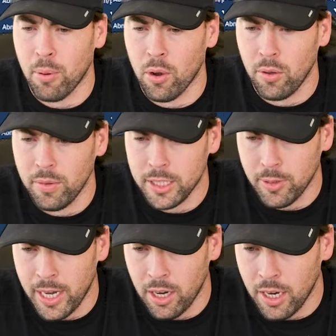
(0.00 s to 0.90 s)
Perl. It's
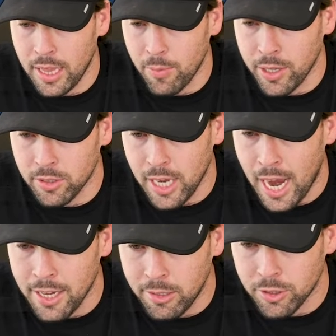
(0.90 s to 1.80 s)
right here, and then we used
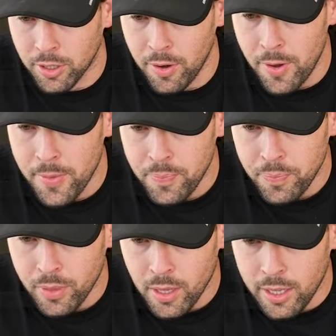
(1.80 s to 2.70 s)
add user.
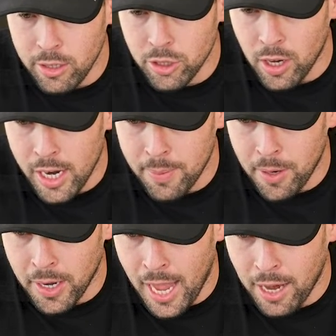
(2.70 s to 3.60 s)
User, I am
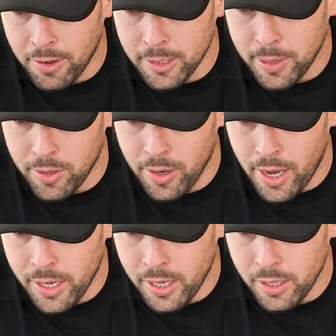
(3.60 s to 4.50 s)
not a hacker has been
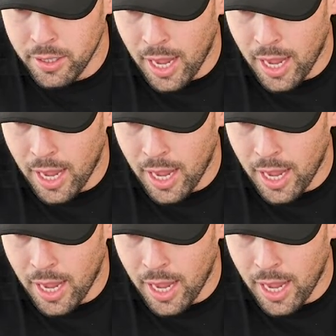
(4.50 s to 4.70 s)
created.